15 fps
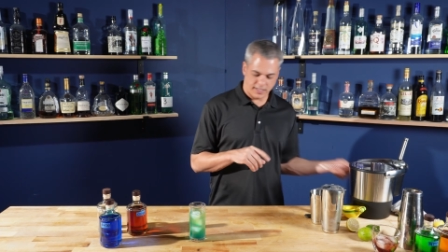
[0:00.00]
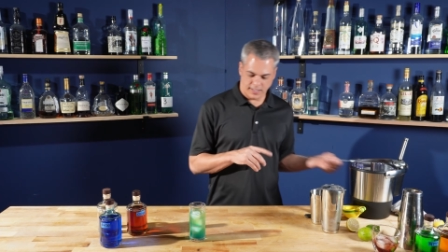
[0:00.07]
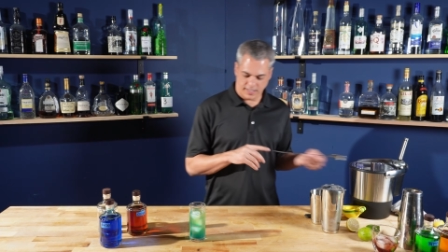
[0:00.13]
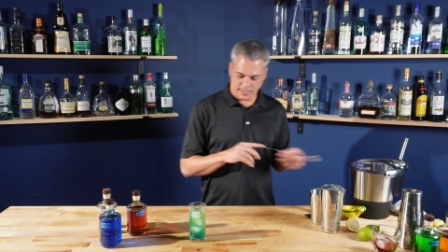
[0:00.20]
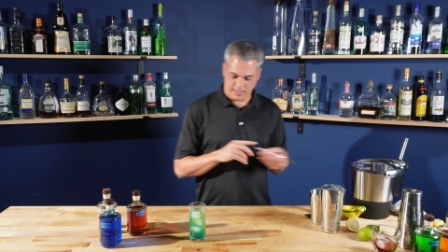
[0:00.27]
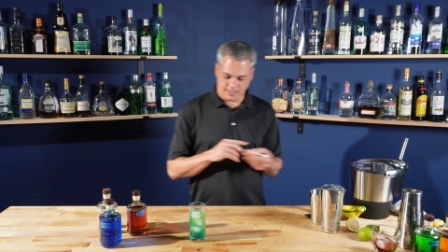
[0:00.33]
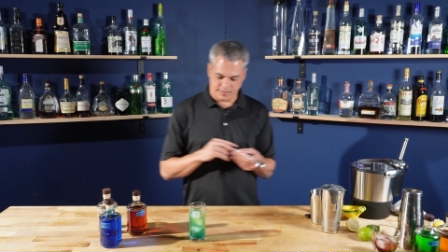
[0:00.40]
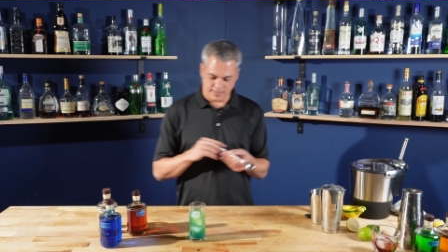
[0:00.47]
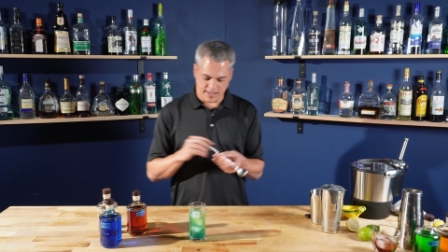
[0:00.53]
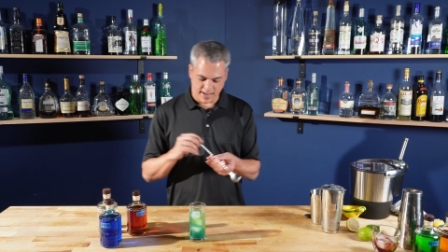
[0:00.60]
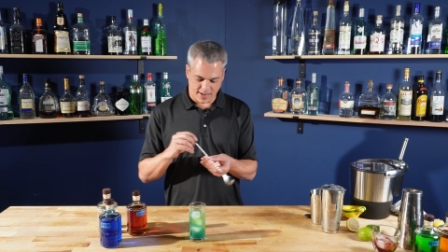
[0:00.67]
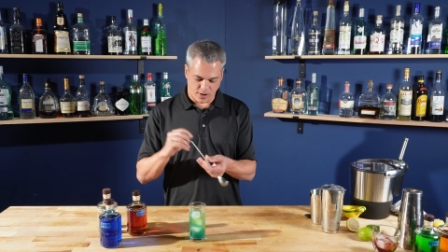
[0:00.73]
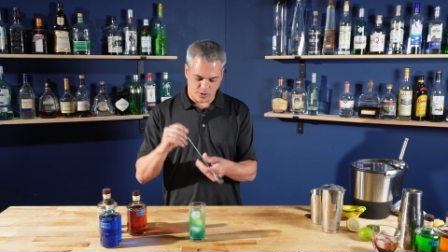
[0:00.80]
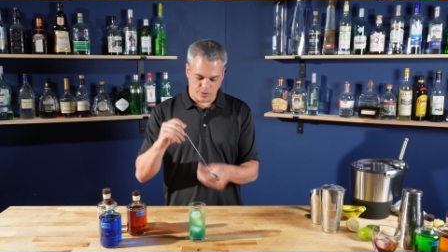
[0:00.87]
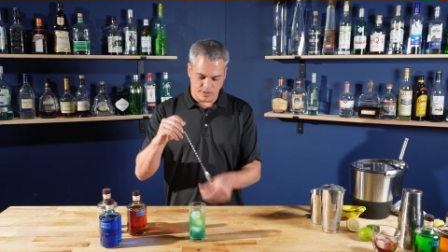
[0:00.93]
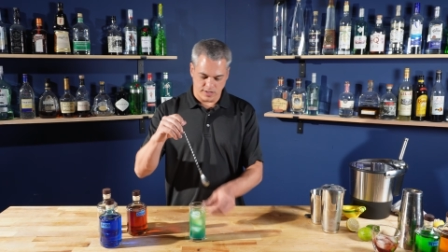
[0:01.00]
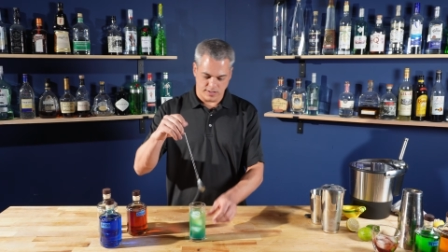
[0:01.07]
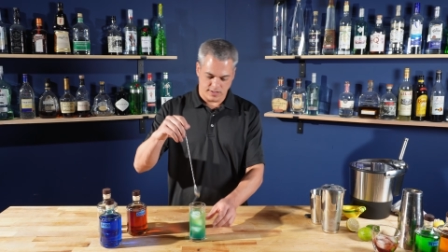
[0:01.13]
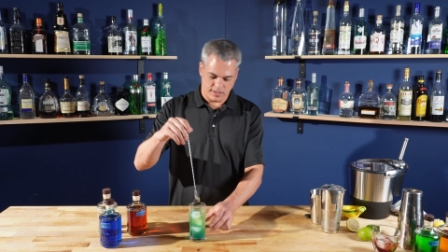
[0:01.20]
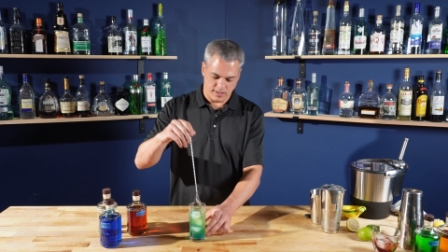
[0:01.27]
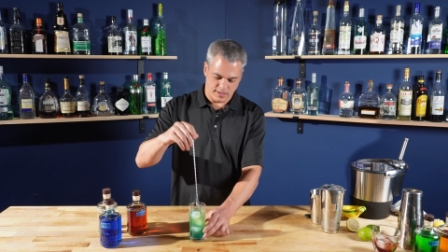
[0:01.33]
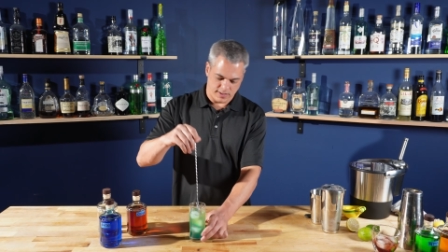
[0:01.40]
It is now
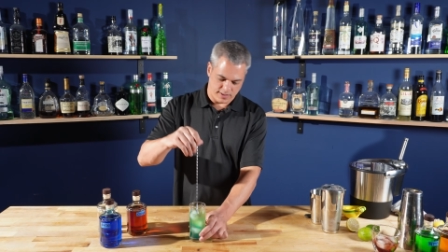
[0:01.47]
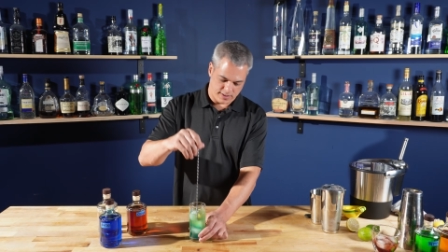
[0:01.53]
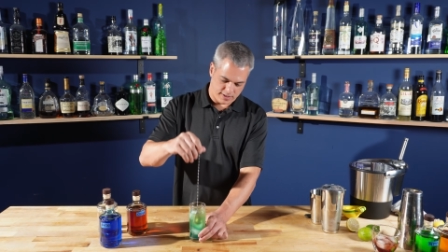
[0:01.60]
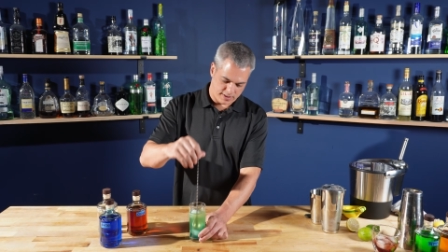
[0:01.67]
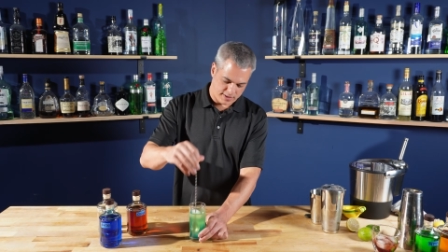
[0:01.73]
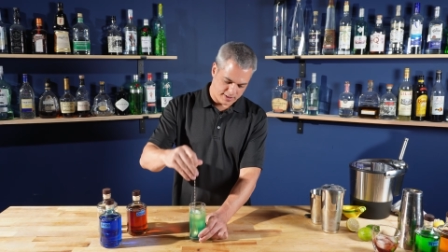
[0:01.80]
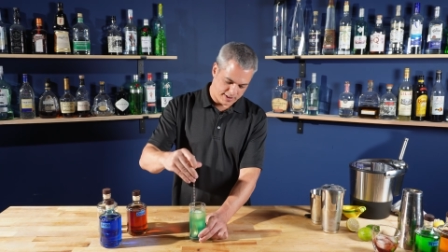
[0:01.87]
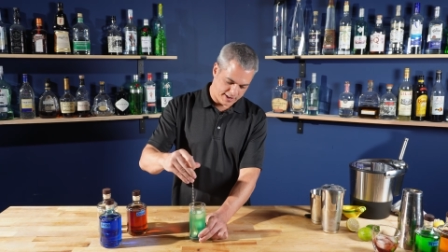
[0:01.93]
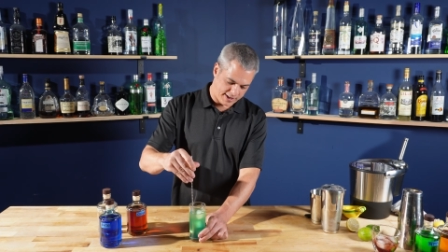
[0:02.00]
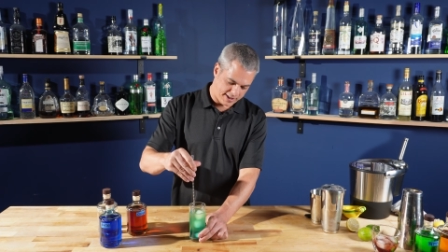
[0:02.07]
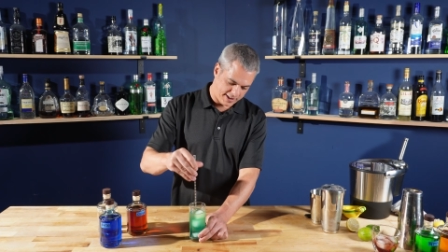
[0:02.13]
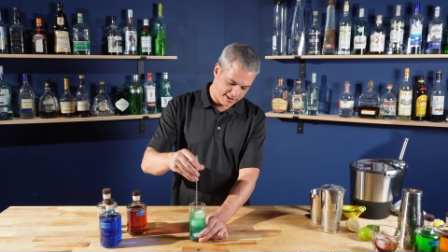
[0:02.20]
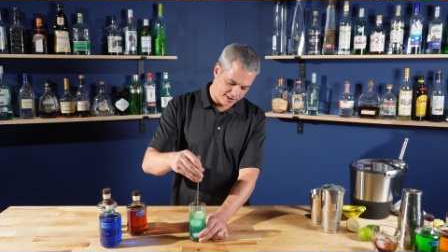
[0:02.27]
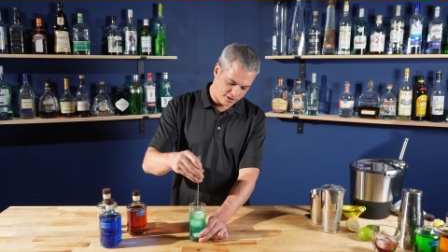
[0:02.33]
a